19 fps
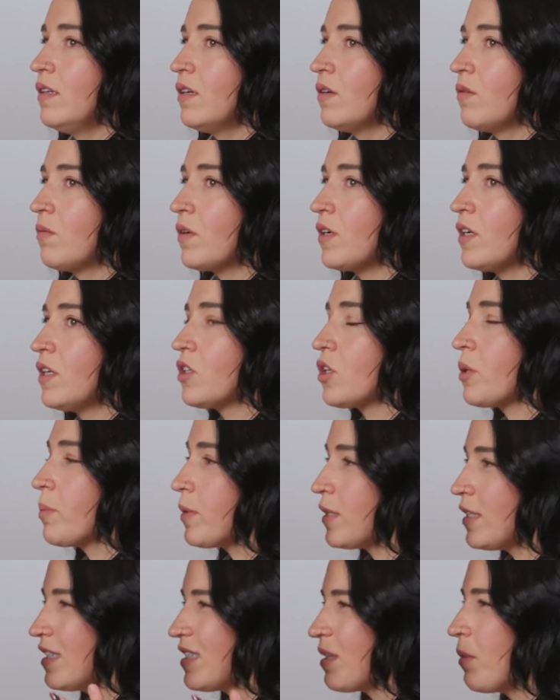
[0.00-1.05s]
were
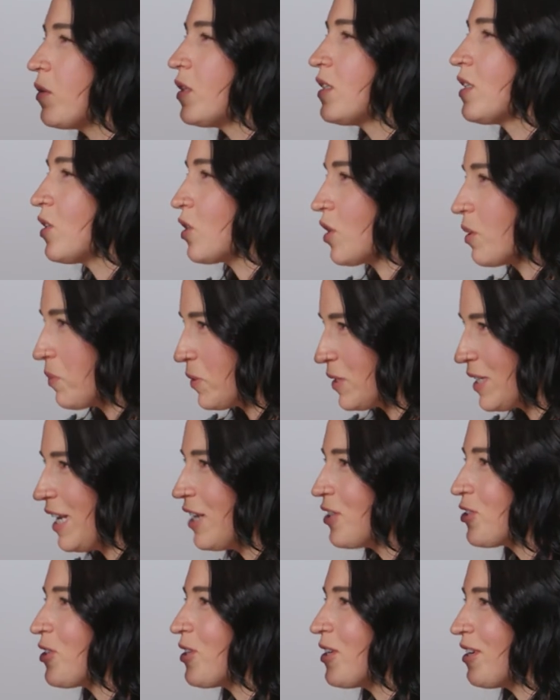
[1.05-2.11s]
someone's
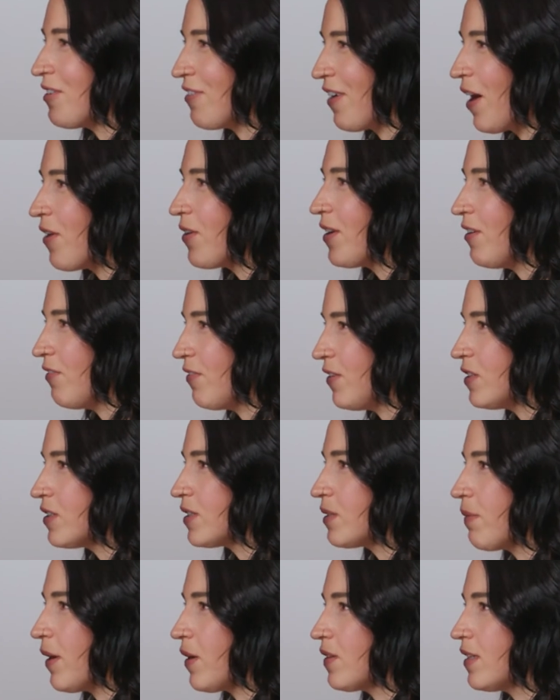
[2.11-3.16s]
interpretation of how he
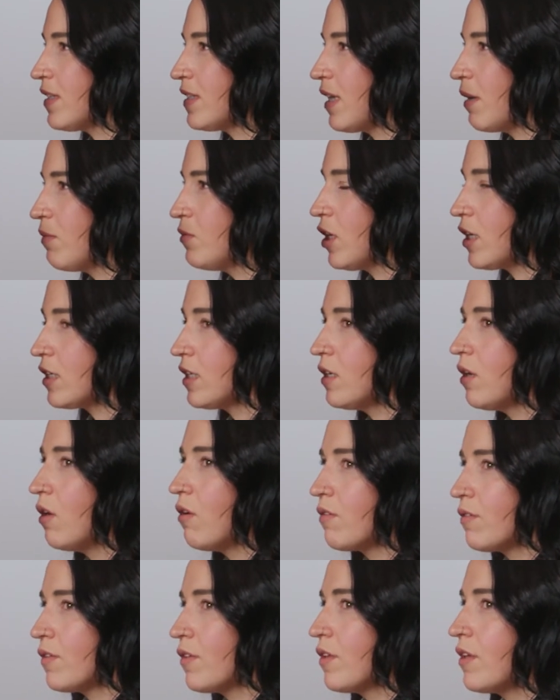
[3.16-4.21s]
feels about the subject. And
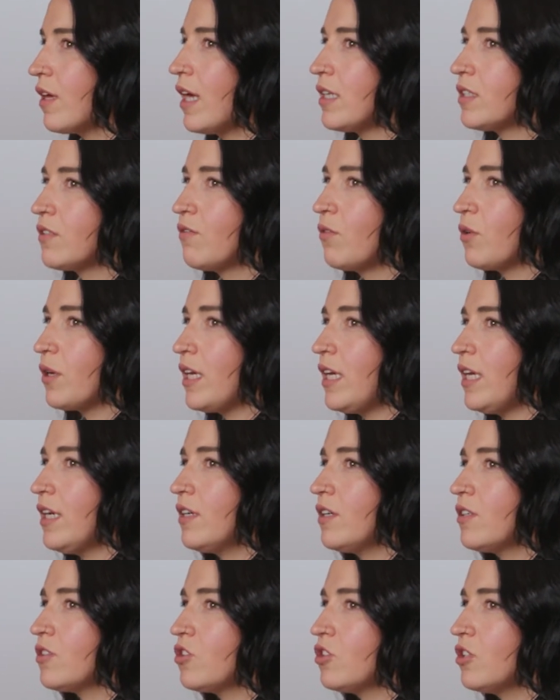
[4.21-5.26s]
over the last 4
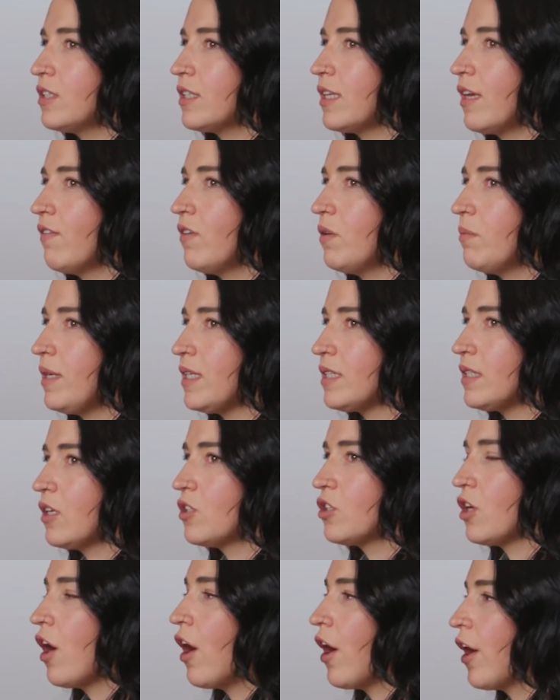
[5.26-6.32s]
years, just given me
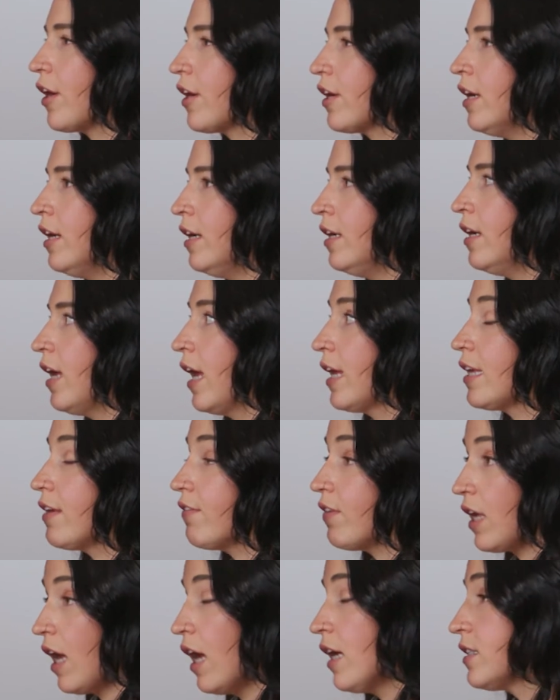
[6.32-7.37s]
such a heart and
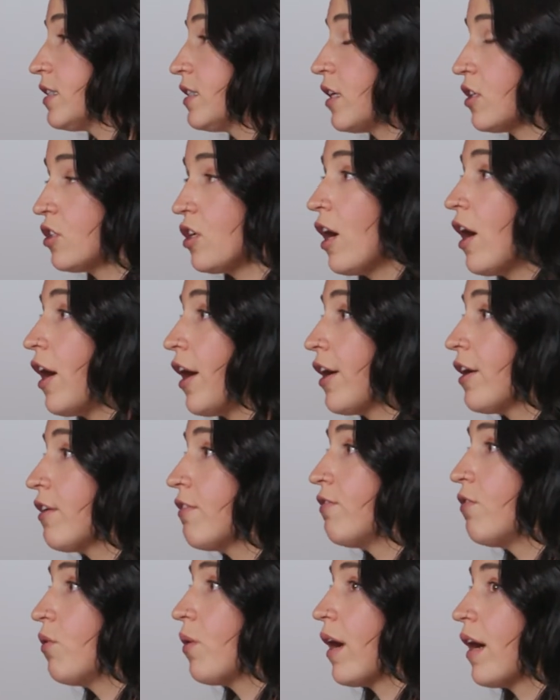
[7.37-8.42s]
giving us such a heart
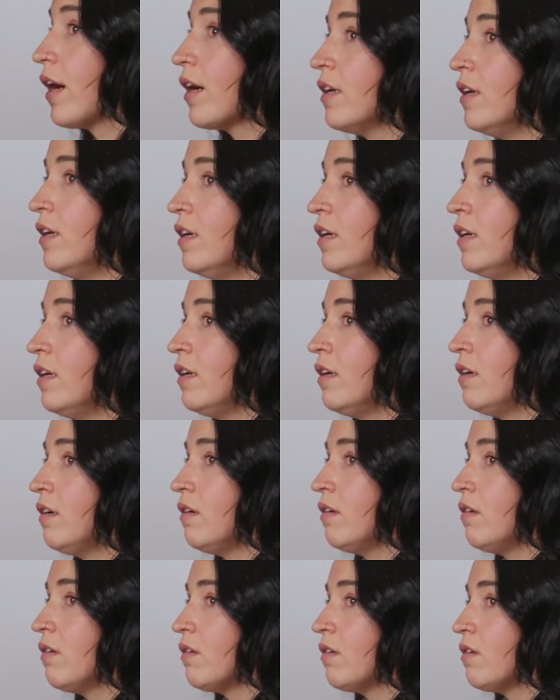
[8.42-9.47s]
for
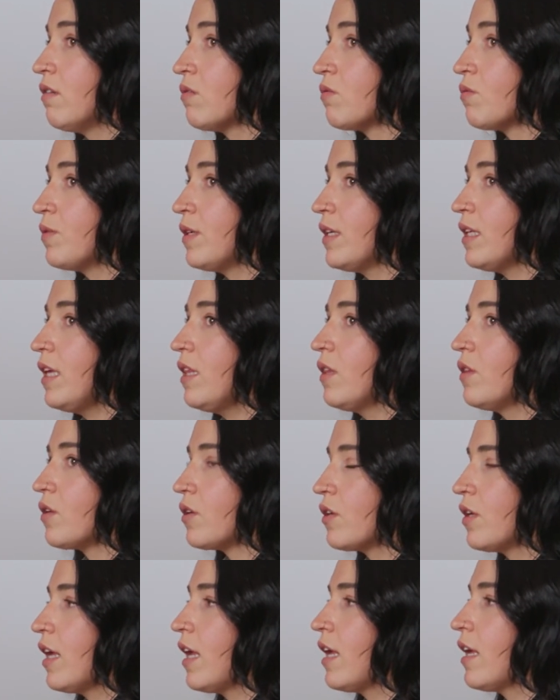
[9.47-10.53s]
really
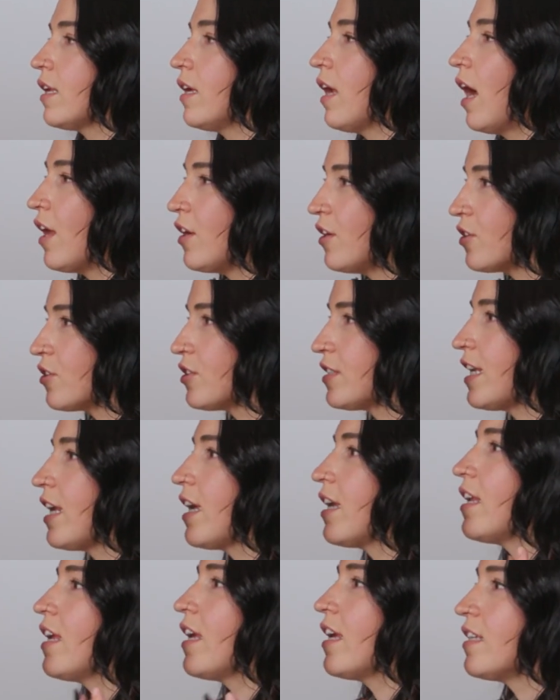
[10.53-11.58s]
learning and
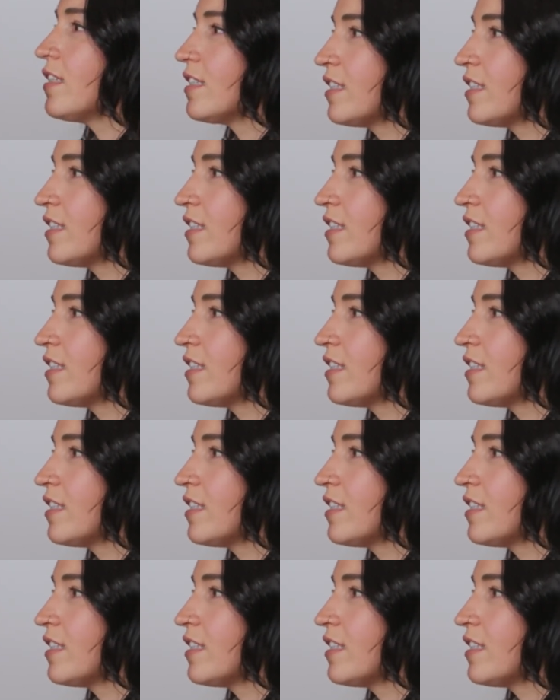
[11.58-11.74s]
understanding and